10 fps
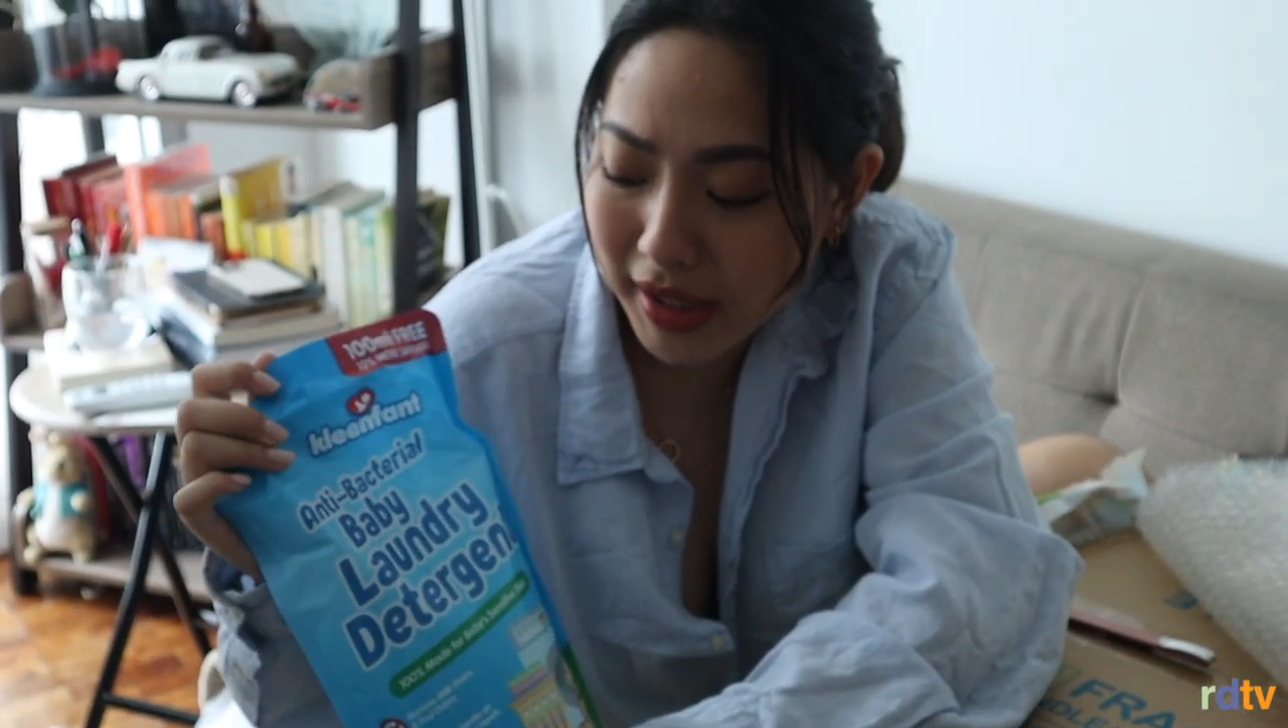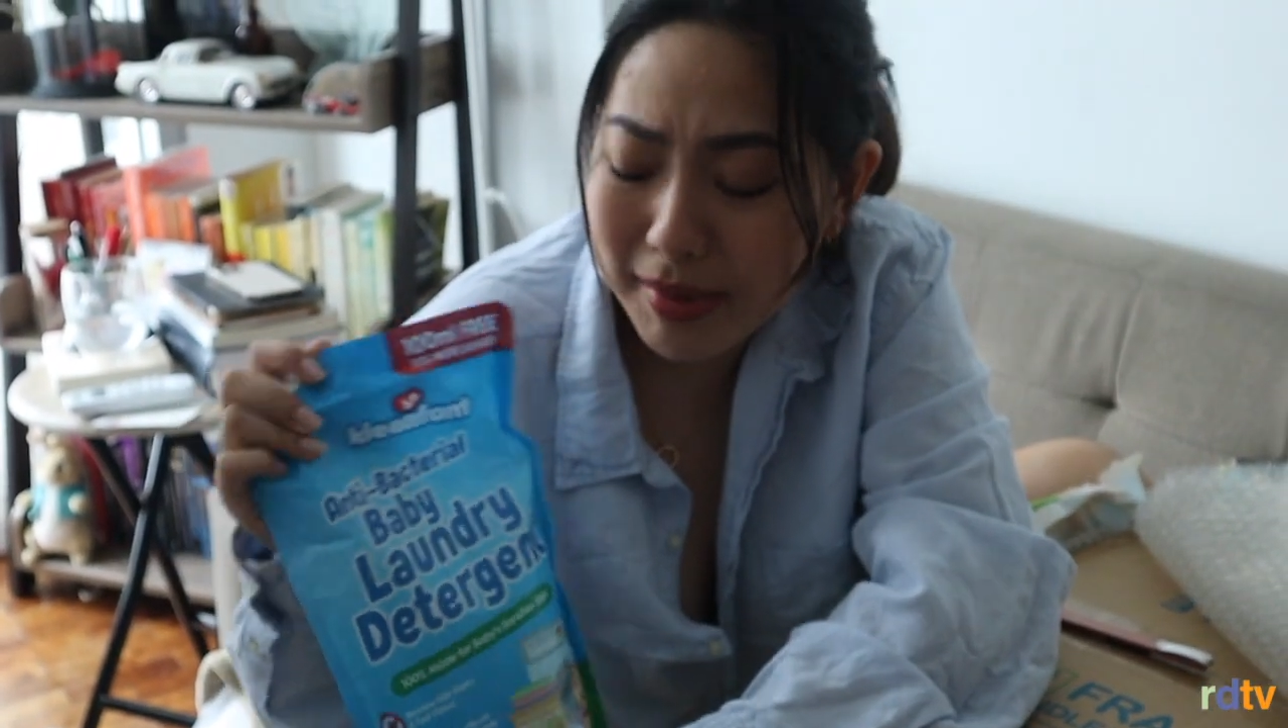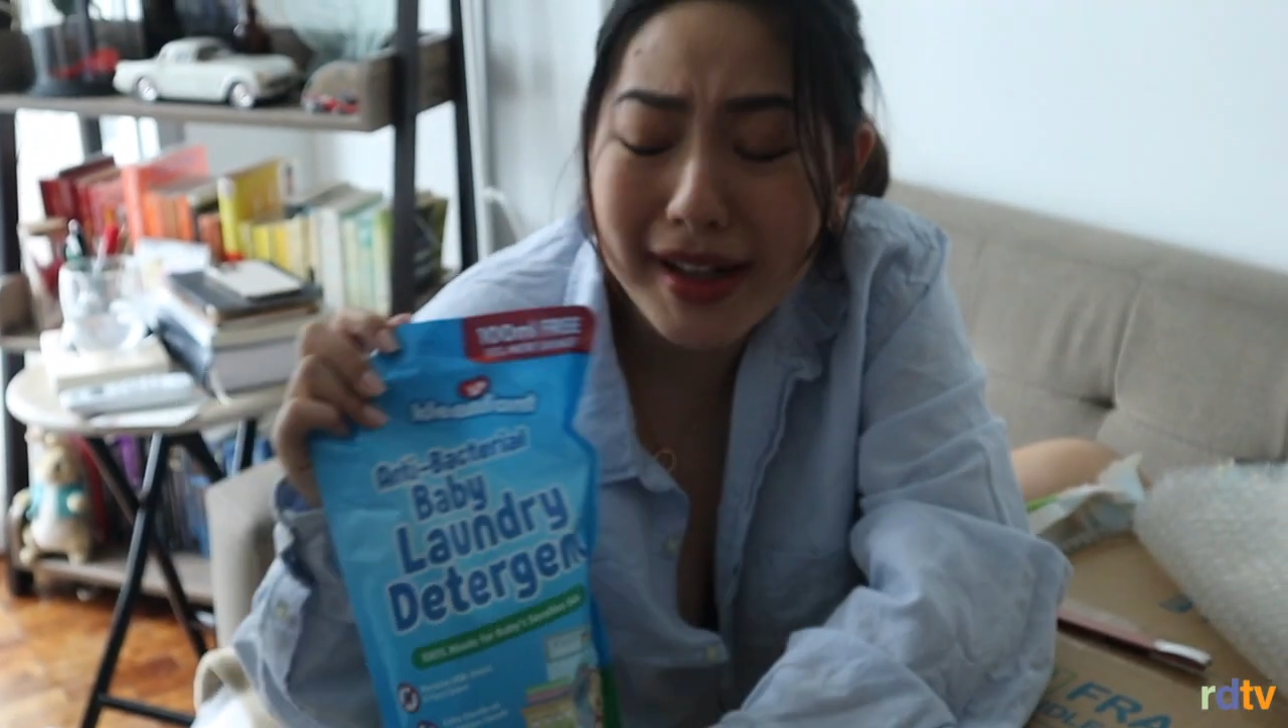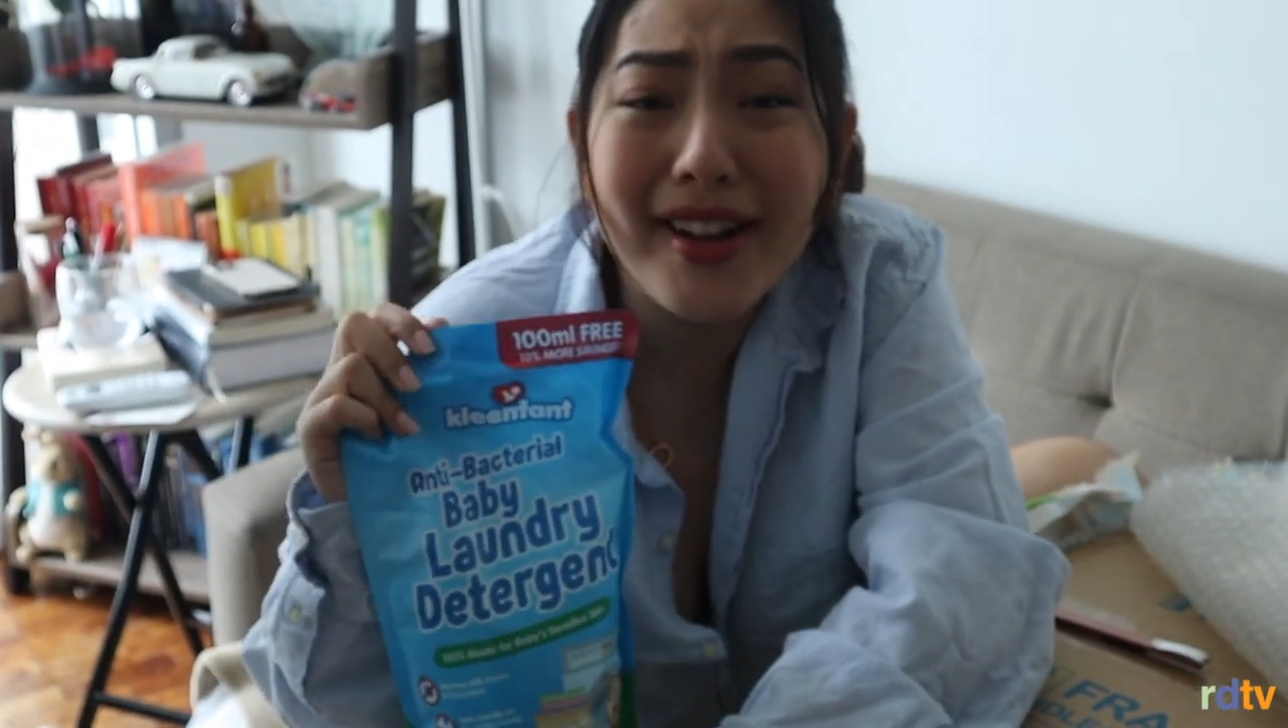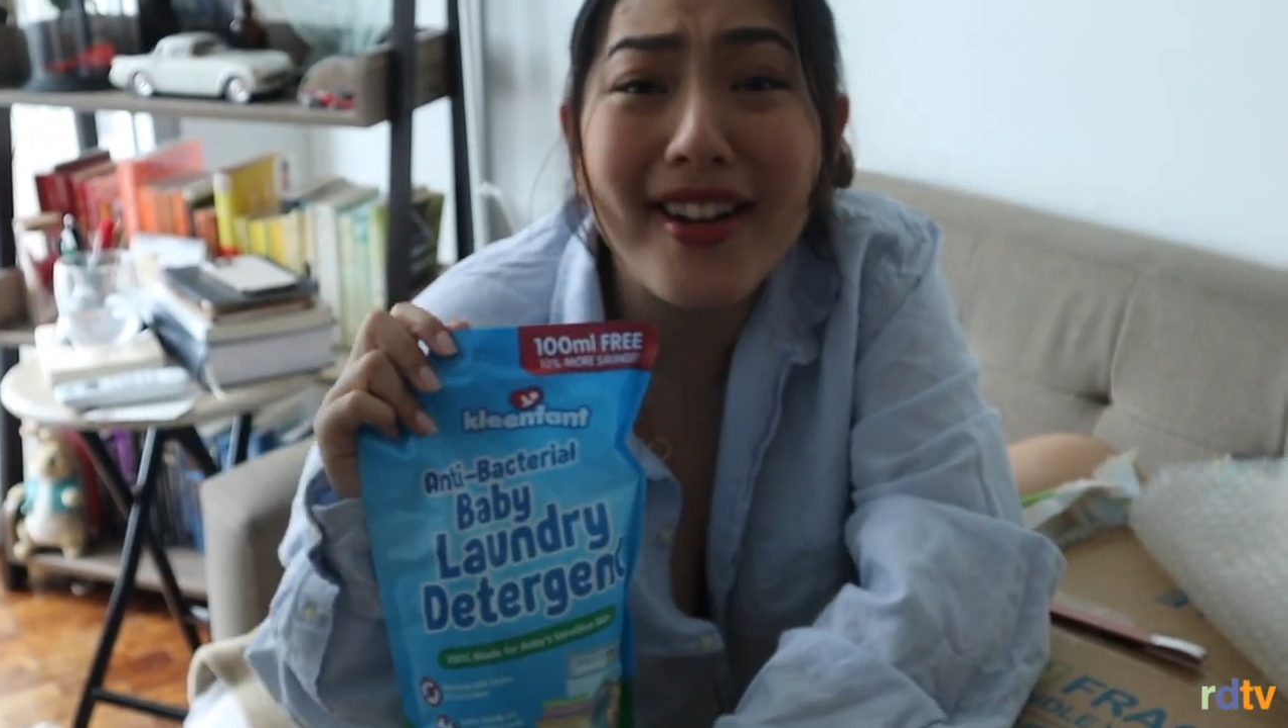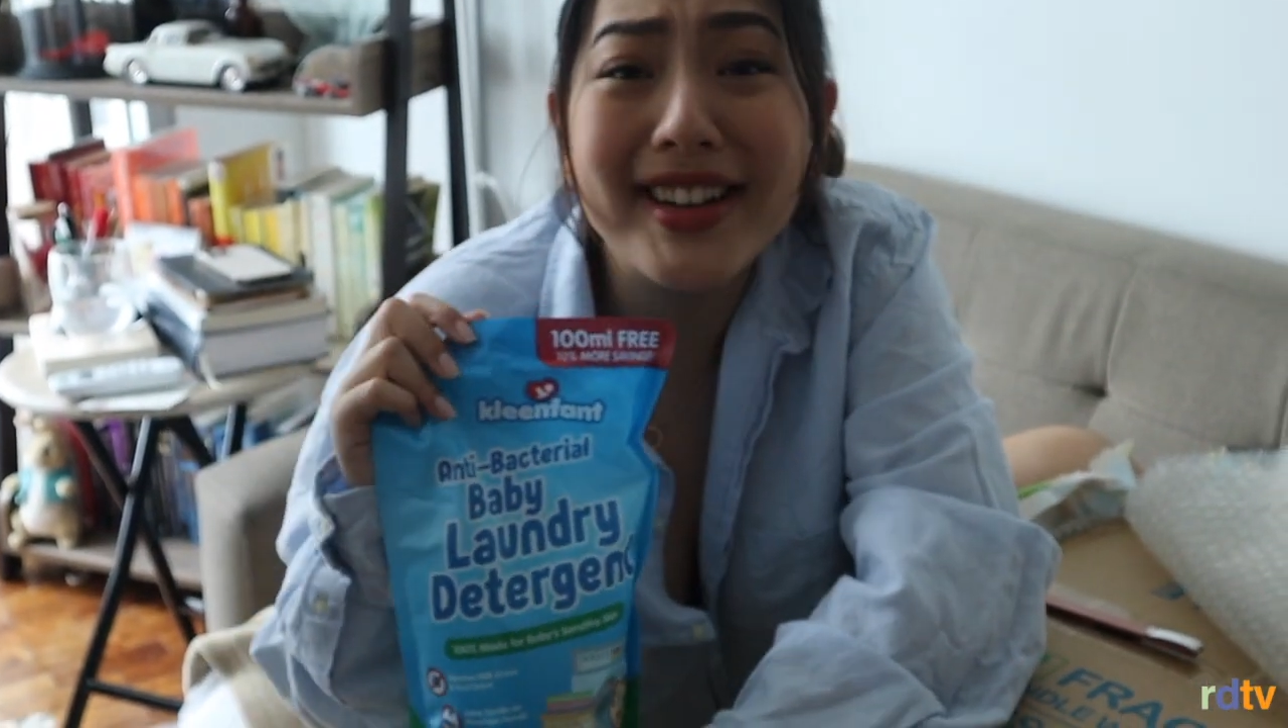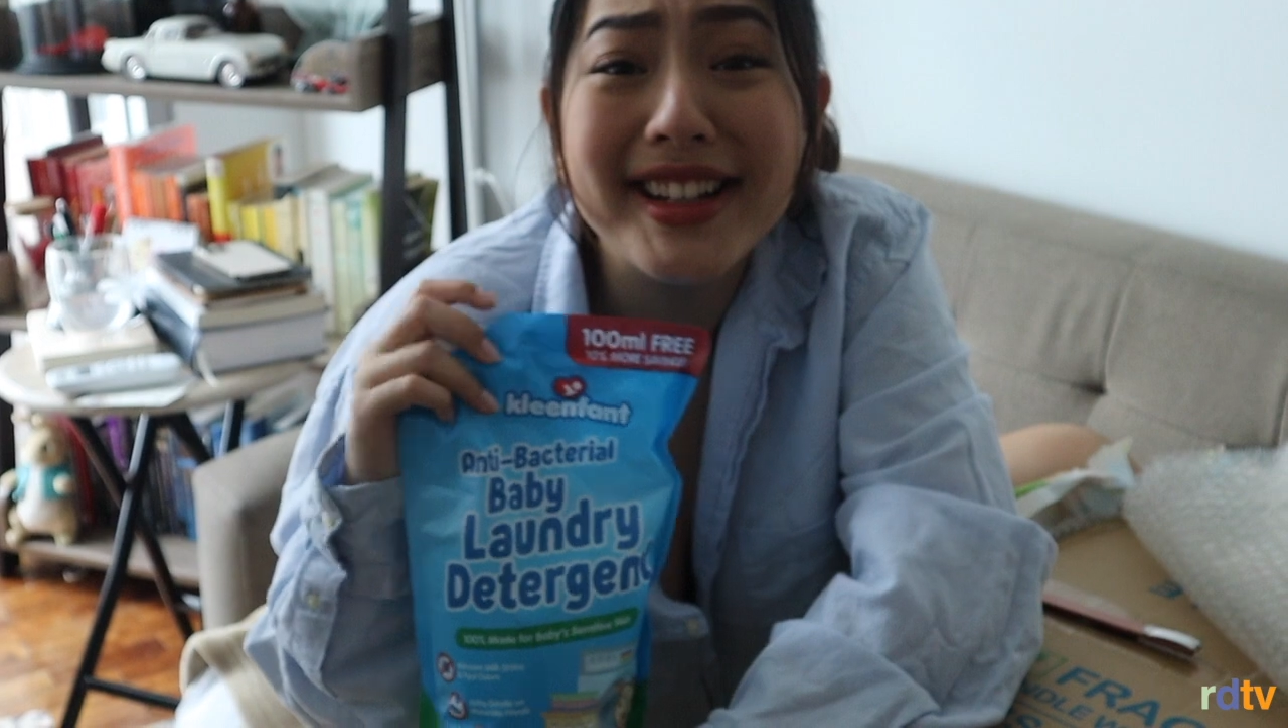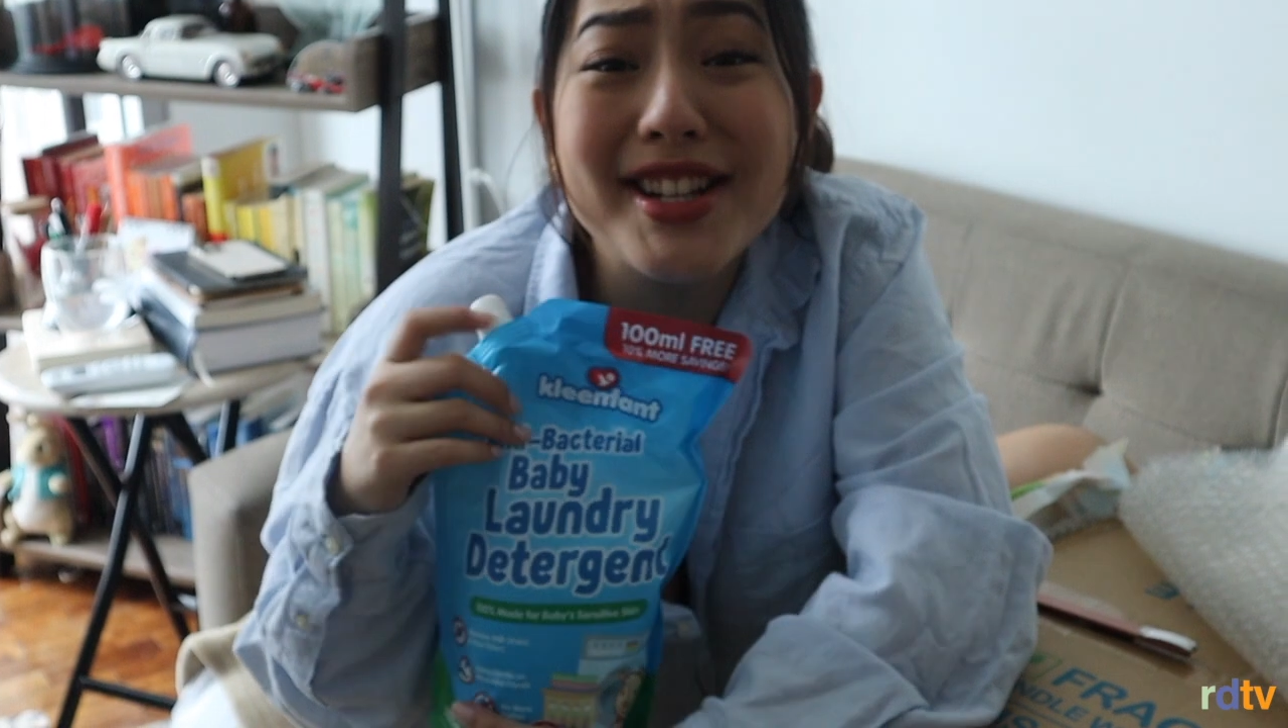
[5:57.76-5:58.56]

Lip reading: baby laundry